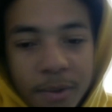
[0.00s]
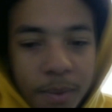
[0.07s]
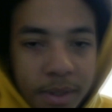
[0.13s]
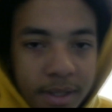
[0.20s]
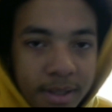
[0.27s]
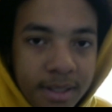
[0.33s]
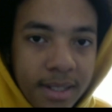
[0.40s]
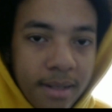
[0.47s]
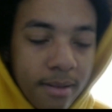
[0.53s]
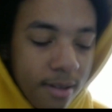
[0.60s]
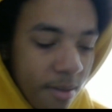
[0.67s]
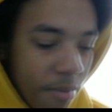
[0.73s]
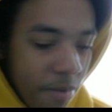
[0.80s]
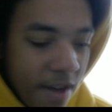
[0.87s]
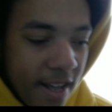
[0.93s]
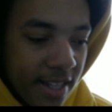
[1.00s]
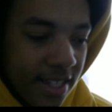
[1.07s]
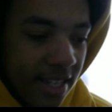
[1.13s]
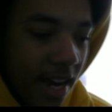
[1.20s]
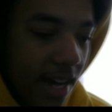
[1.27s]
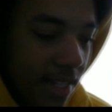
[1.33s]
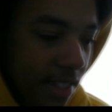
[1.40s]
with the bed
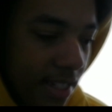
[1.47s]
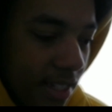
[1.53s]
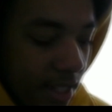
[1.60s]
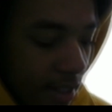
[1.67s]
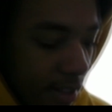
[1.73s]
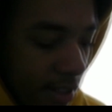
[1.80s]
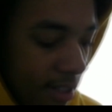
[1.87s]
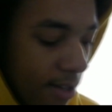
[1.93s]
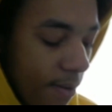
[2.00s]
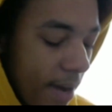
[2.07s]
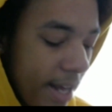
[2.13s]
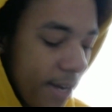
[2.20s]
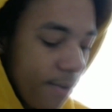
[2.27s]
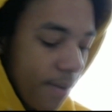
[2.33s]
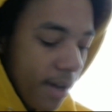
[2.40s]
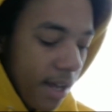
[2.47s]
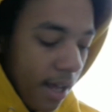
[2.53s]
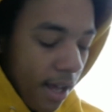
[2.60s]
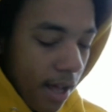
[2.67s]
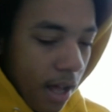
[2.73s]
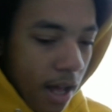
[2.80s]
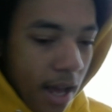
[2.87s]
sizes. So anyway,
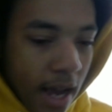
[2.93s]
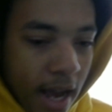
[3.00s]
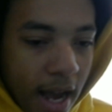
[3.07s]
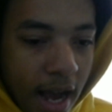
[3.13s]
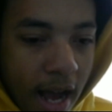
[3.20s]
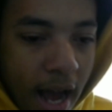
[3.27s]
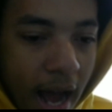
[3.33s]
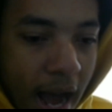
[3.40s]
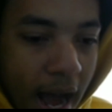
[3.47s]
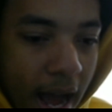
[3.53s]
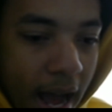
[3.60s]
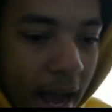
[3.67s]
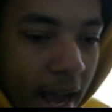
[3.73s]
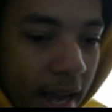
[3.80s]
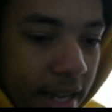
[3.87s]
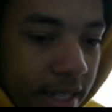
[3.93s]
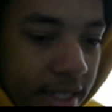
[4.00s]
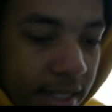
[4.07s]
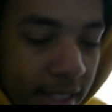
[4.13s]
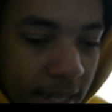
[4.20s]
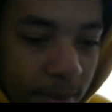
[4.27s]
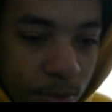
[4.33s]
I
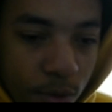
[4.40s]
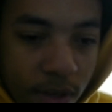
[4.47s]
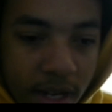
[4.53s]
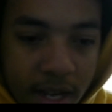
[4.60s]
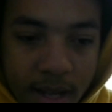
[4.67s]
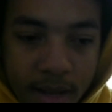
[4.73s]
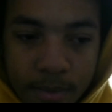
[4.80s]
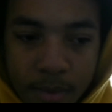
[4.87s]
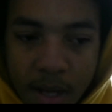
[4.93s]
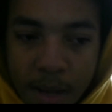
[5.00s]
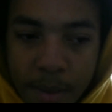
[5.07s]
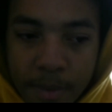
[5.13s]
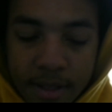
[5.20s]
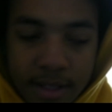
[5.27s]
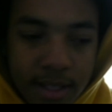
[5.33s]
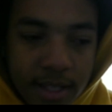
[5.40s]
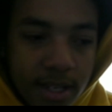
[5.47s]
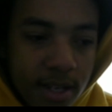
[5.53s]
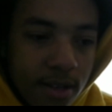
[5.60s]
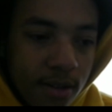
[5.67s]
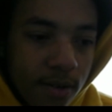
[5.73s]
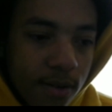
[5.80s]
slept with him up
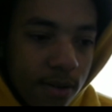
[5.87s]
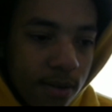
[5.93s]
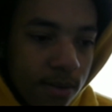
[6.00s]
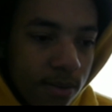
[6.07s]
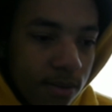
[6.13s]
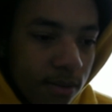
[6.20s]
until